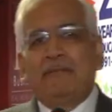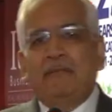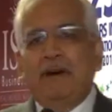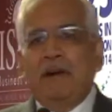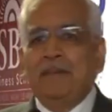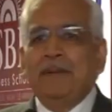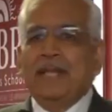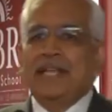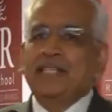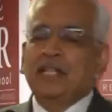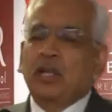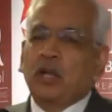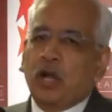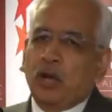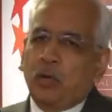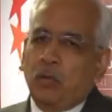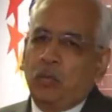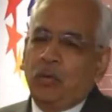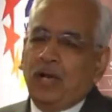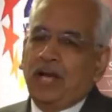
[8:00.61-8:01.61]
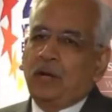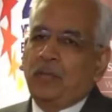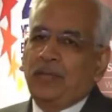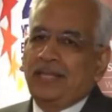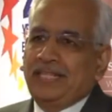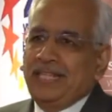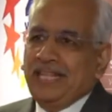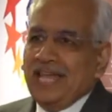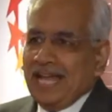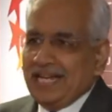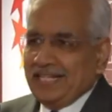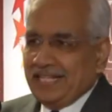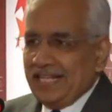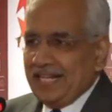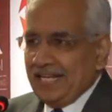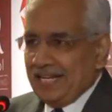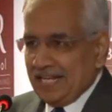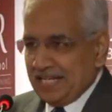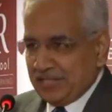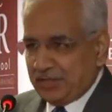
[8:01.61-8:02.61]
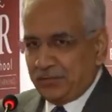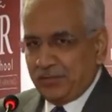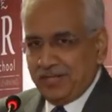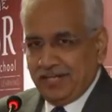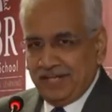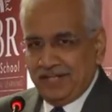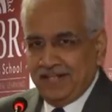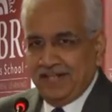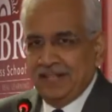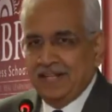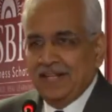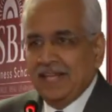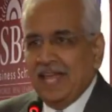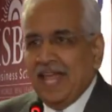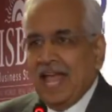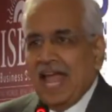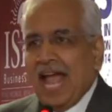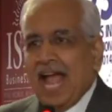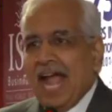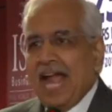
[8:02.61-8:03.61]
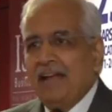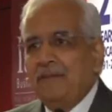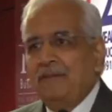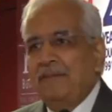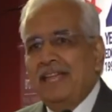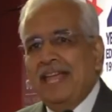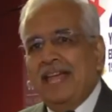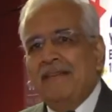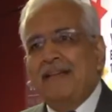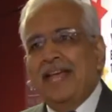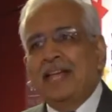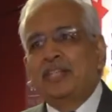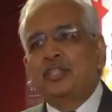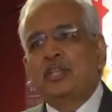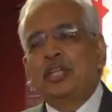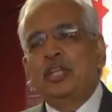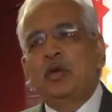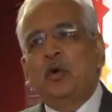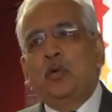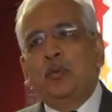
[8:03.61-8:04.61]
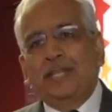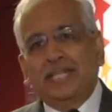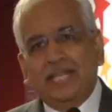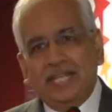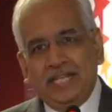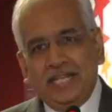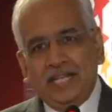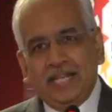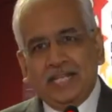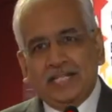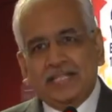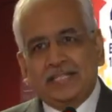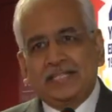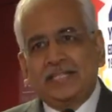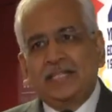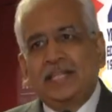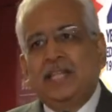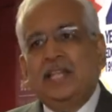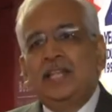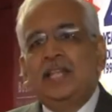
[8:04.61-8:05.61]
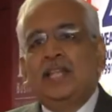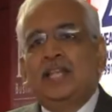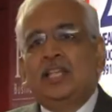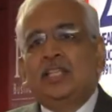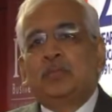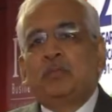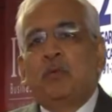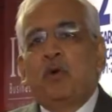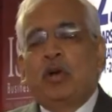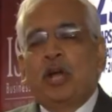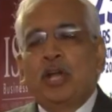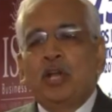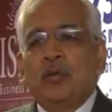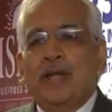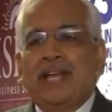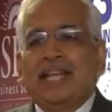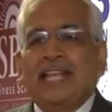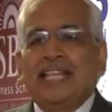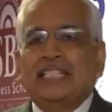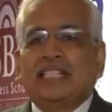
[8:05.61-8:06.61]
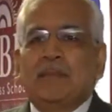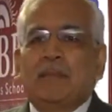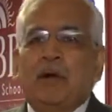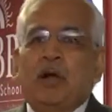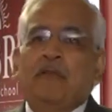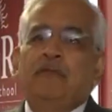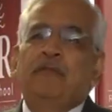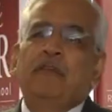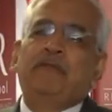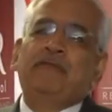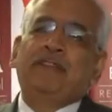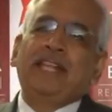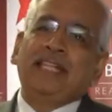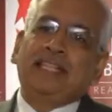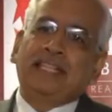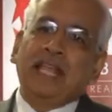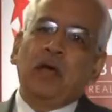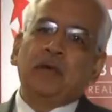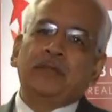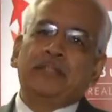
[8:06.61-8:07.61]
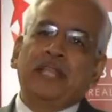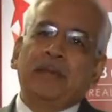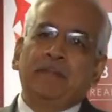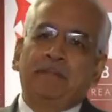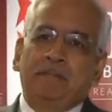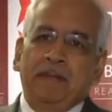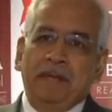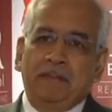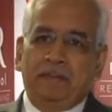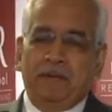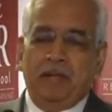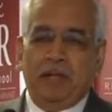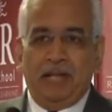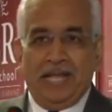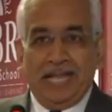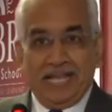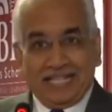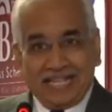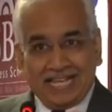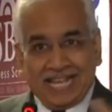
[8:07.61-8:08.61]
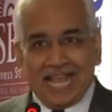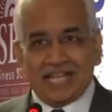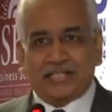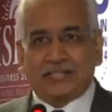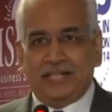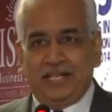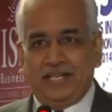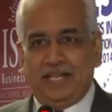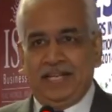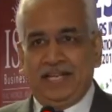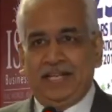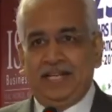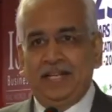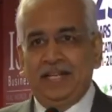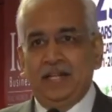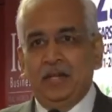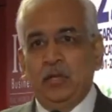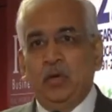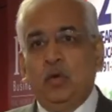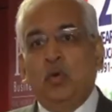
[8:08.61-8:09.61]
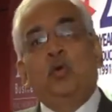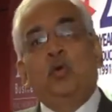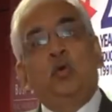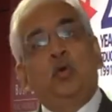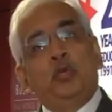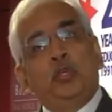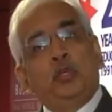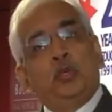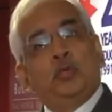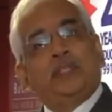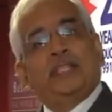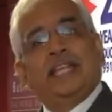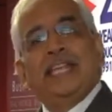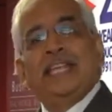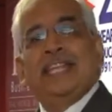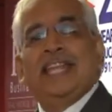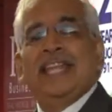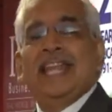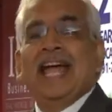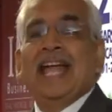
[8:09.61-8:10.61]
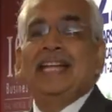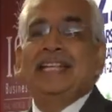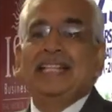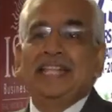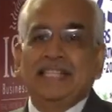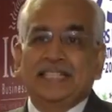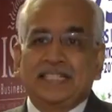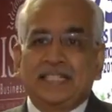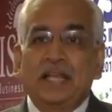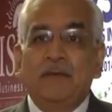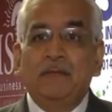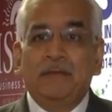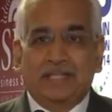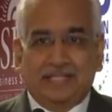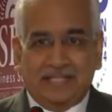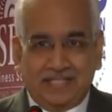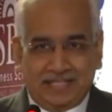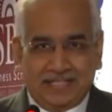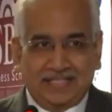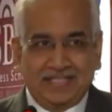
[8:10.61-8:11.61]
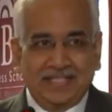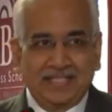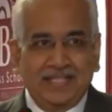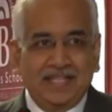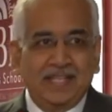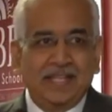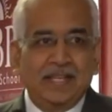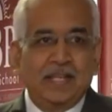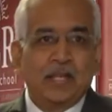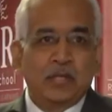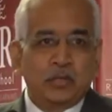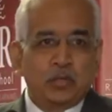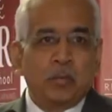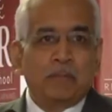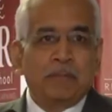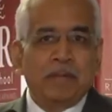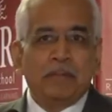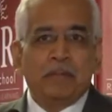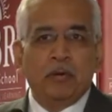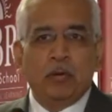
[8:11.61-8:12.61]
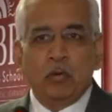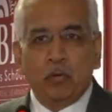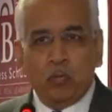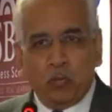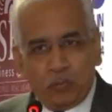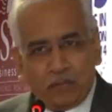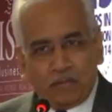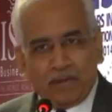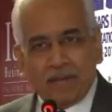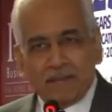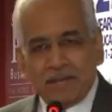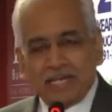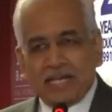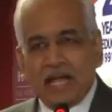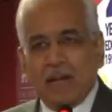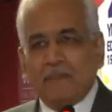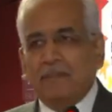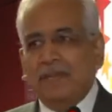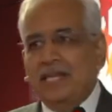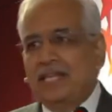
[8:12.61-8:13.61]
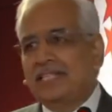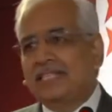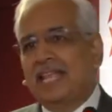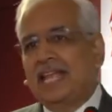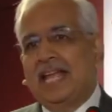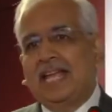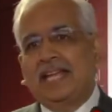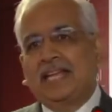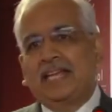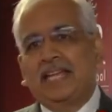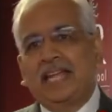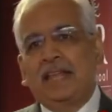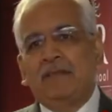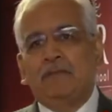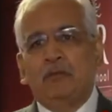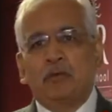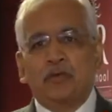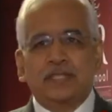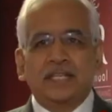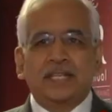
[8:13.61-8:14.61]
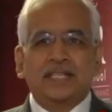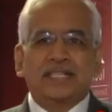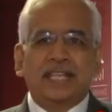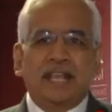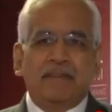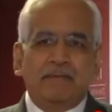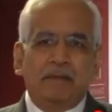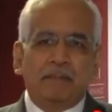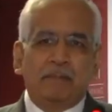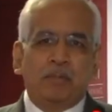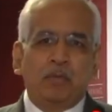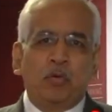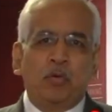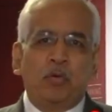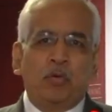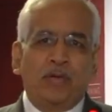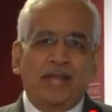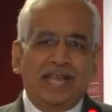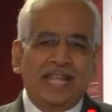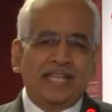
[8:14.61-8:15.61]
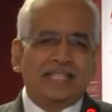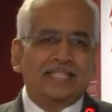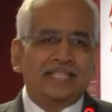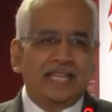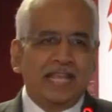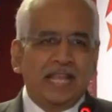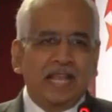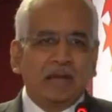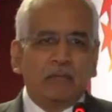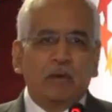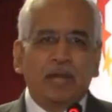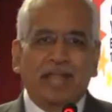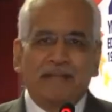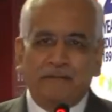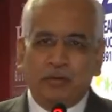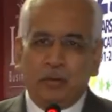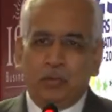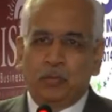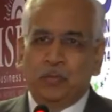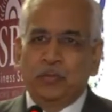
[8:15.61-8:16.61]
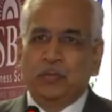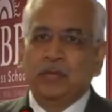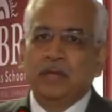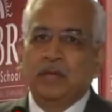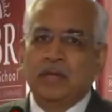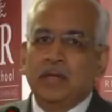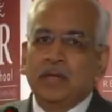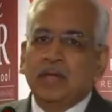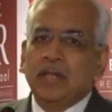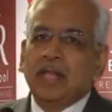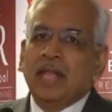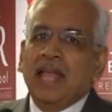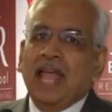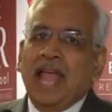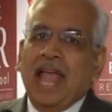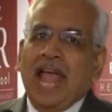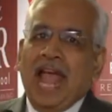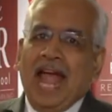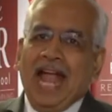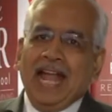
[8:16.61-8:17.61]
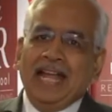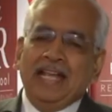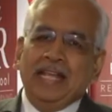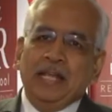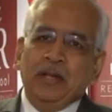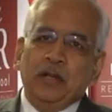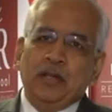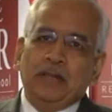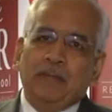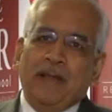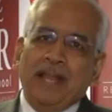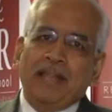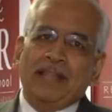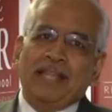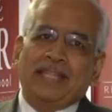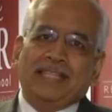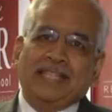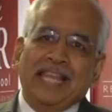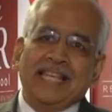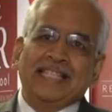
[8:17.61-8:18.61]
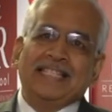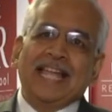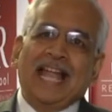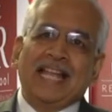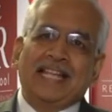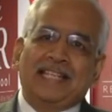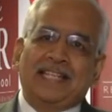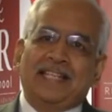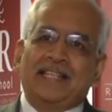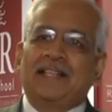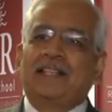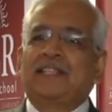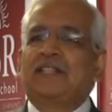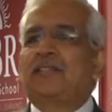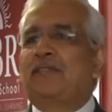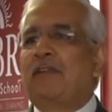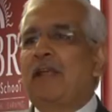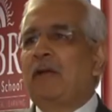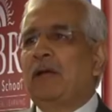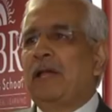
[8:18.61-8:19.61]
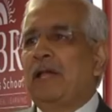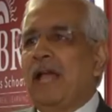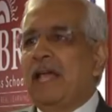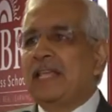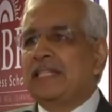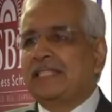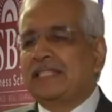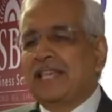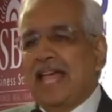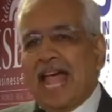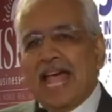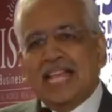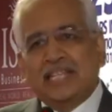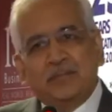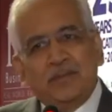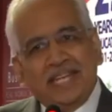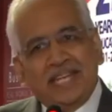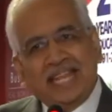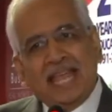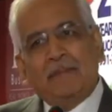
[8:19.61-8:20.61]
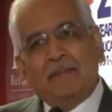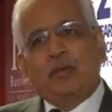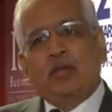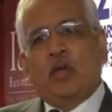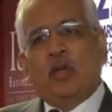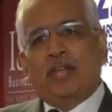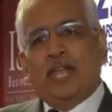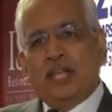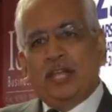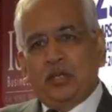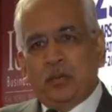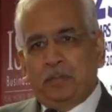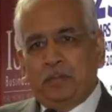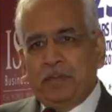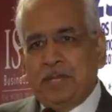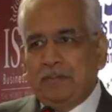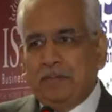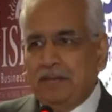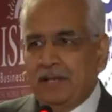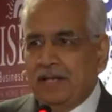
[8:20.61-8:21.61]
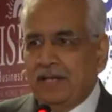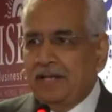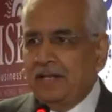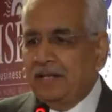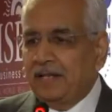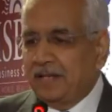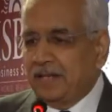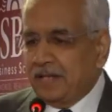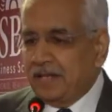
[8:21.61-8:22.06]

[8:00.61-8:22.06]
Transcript: firm does a lot of work with the IT industry, and we have actually over the years spoken to at least about 50,000 people internationally who use Indian IT services. So people who, I mean, companies like Infosys and Wipro and HCL and what have you. And you know, one of the things that struck us as we kept talking to people,